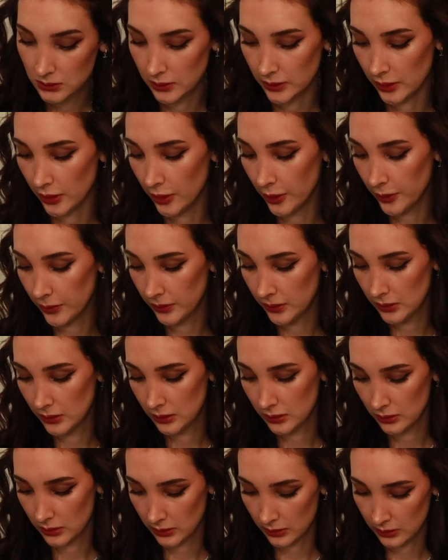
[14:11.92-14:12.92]
you know,
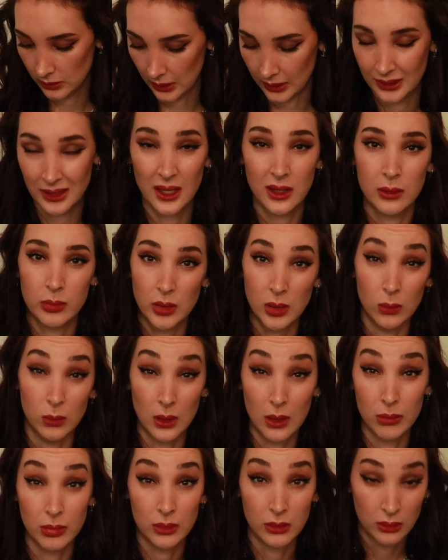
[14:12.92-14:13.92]
like that could be a
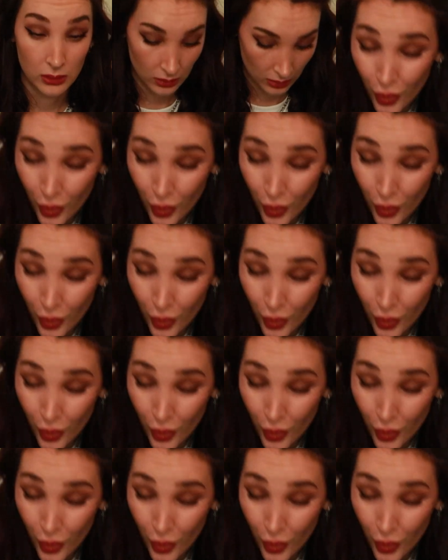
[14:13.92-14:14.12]
weapon.